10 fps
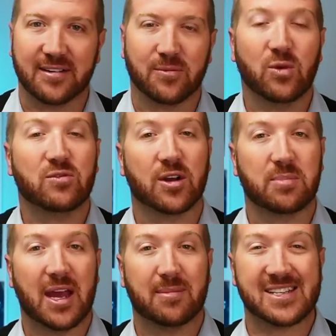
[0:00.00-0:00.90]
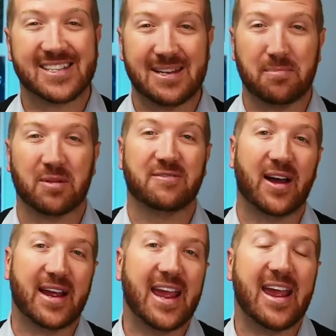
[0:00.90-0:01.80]
We've got to be able to simplify
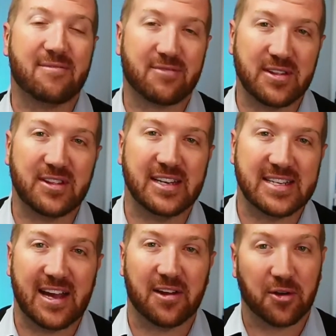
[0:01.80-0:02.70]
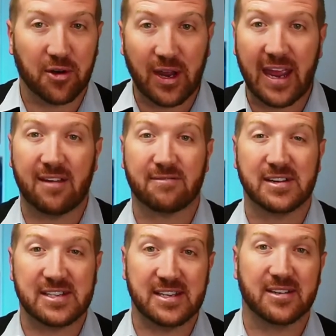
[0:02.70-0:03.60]
everything down on every
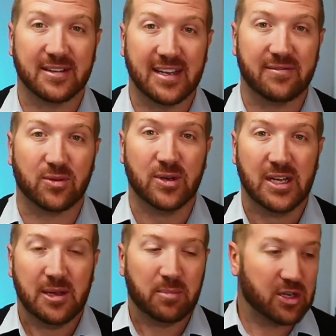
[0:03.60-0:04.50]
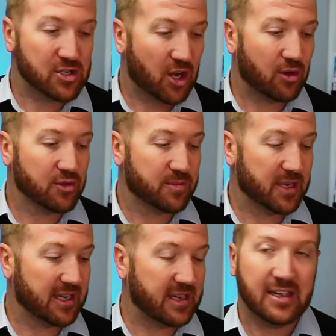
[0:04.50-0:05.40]
single level, because
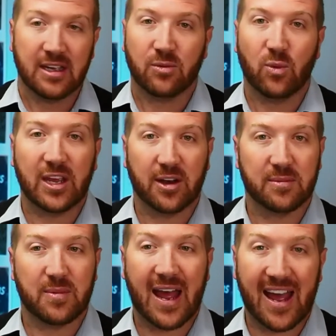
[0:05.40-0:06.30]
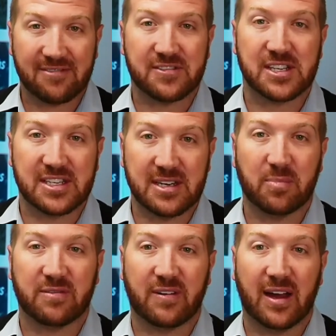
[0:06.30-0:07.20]
ultimately we're going to have to
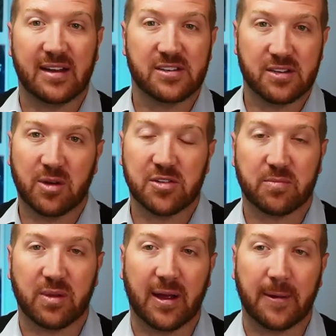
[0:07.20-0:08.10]
simplify to multiply.